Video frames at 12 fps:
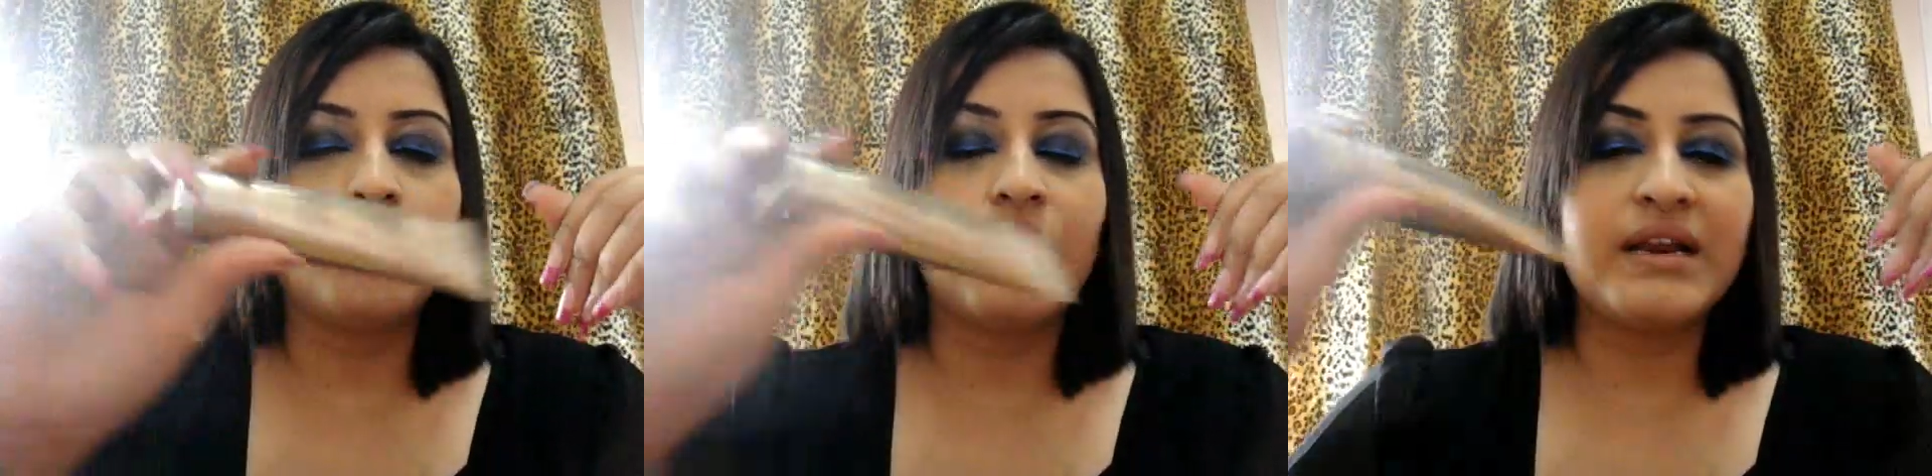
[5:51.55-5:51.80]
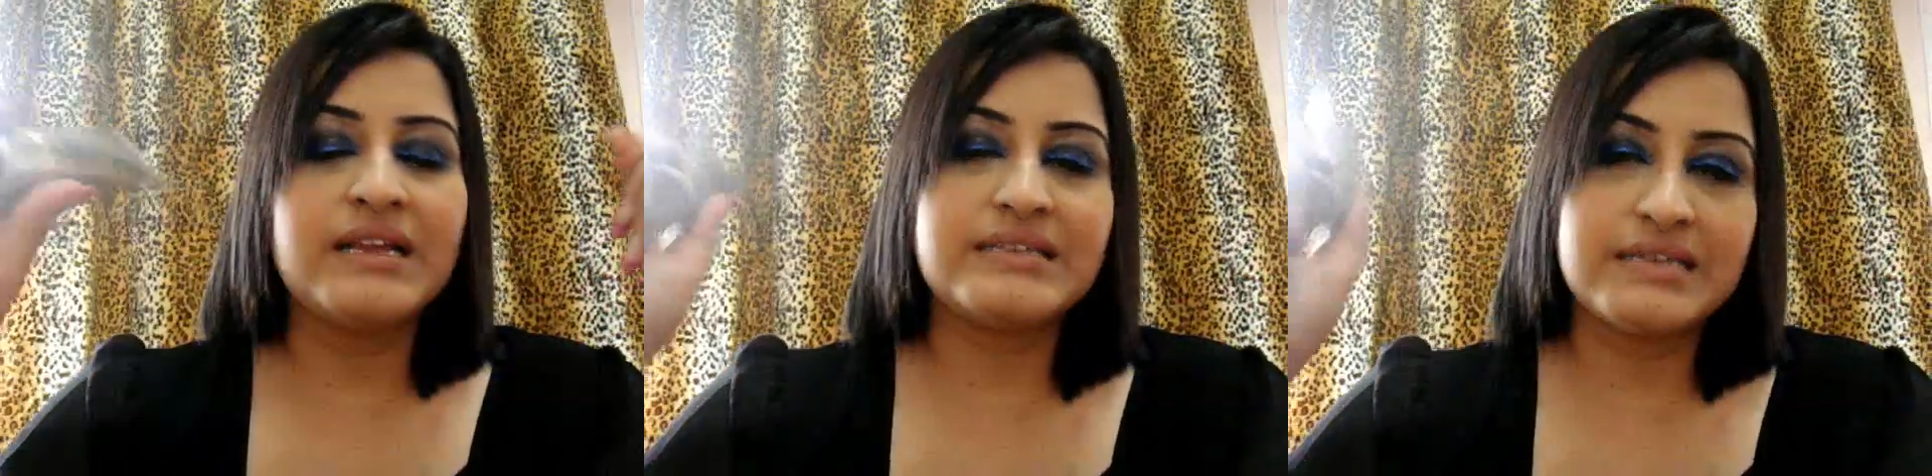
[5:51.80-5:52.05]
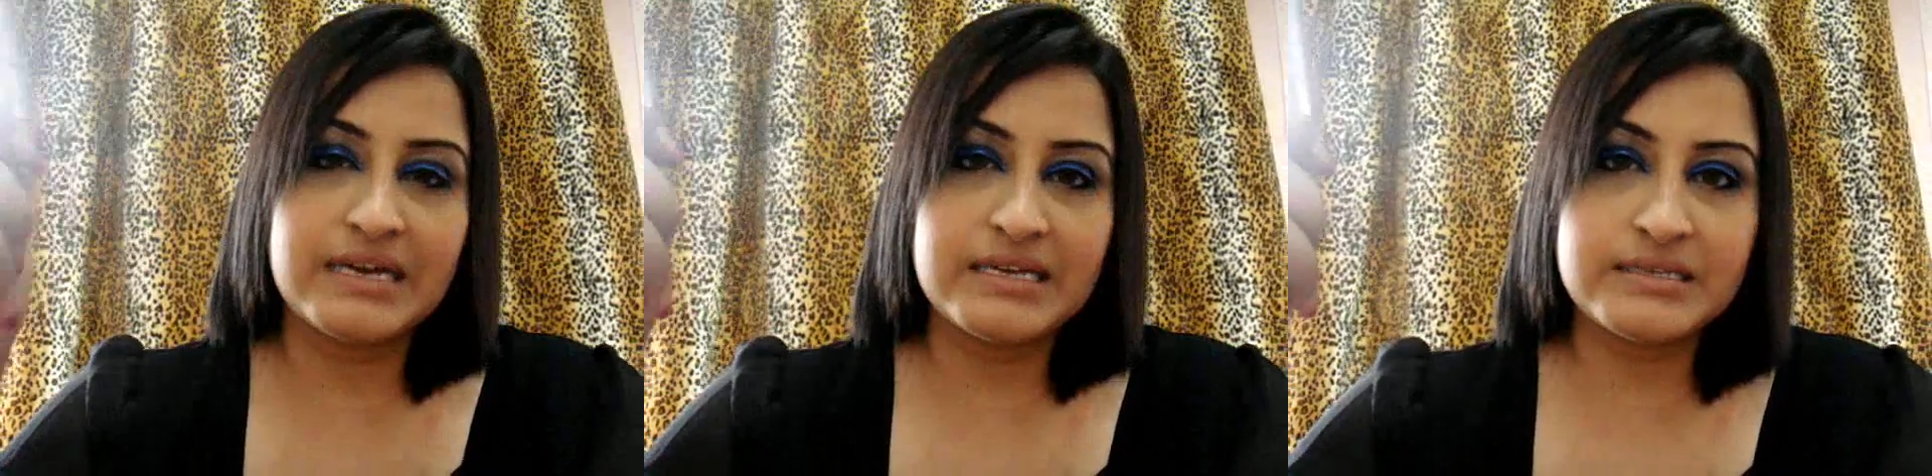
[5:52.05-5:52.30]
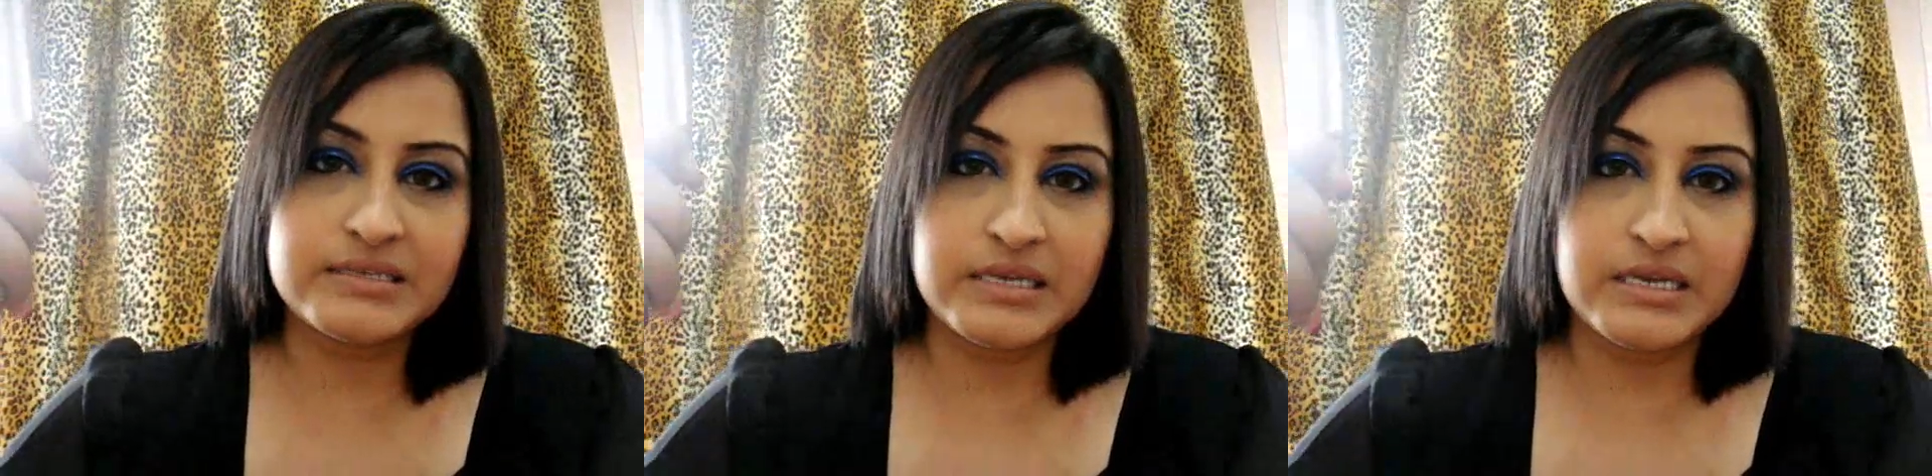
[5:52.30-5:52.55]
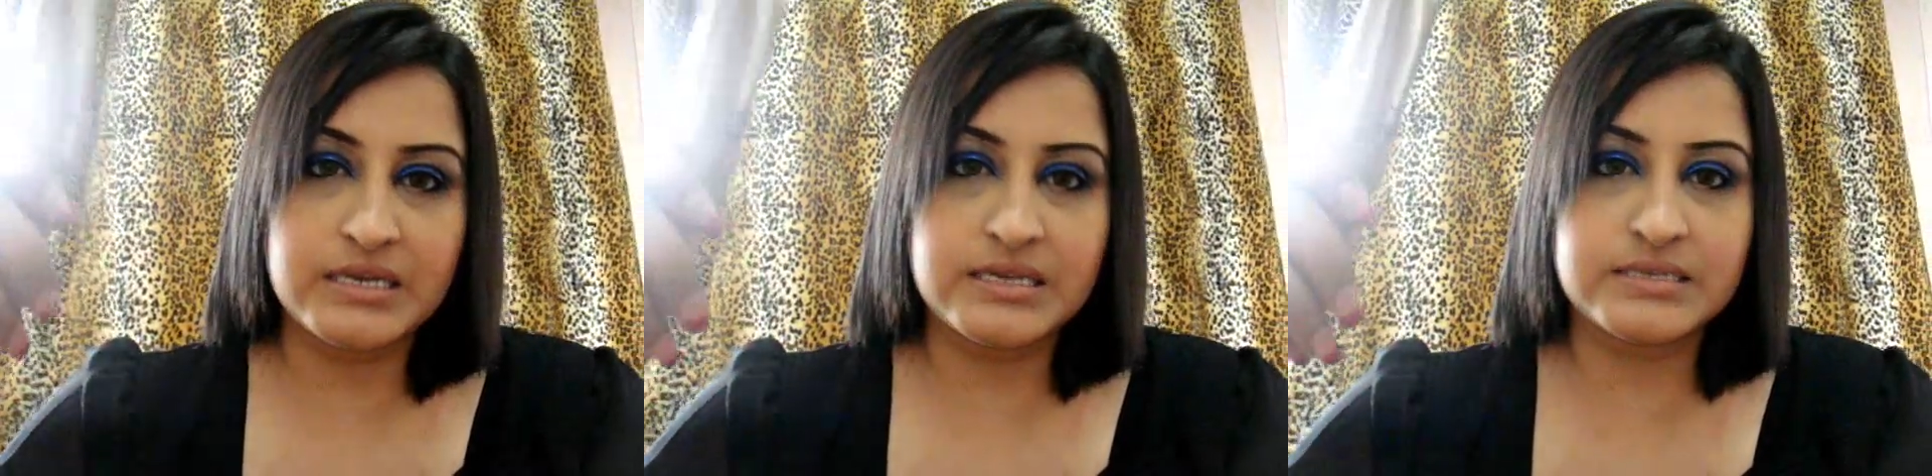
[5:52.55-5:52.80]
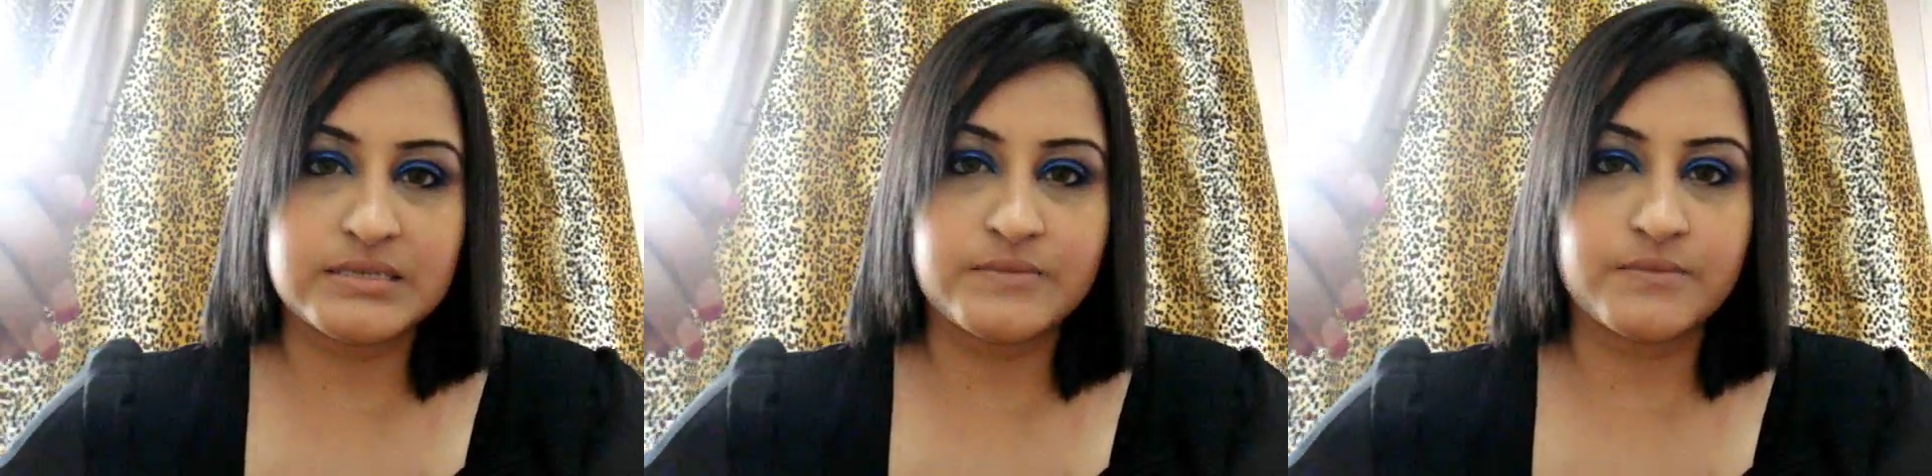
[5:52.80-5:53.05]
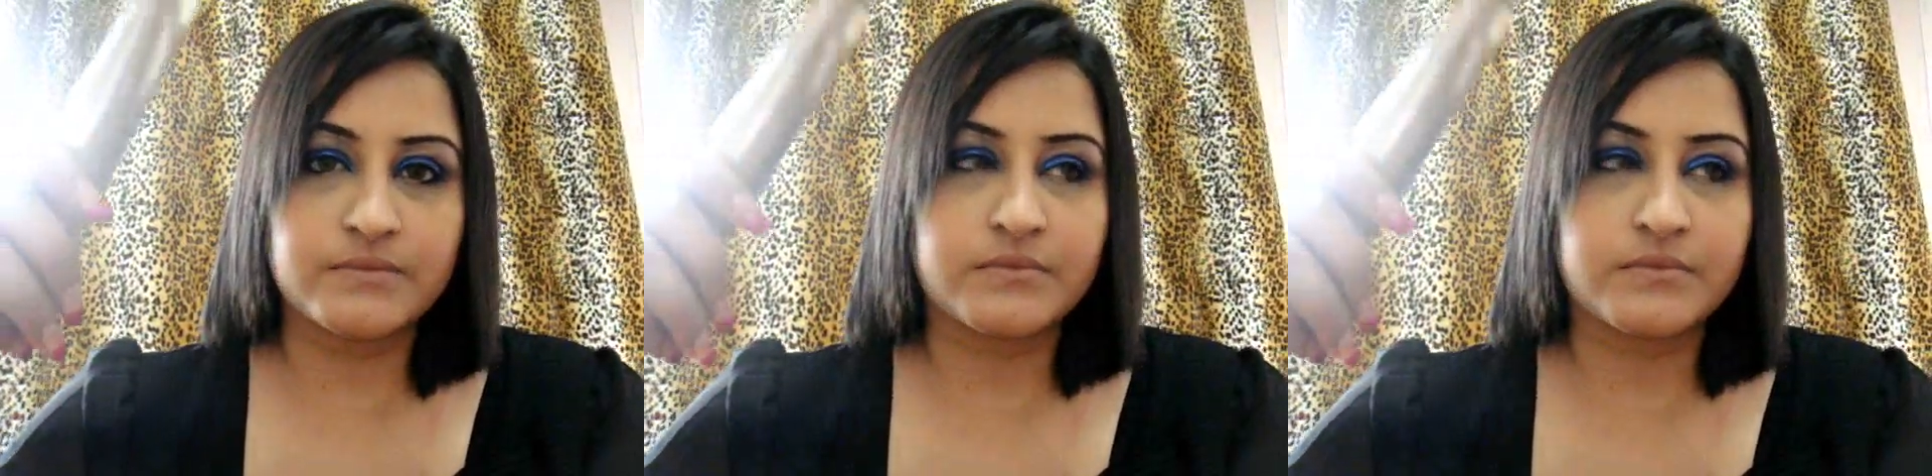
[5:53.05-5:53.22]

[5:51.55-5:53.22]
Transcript: what it does is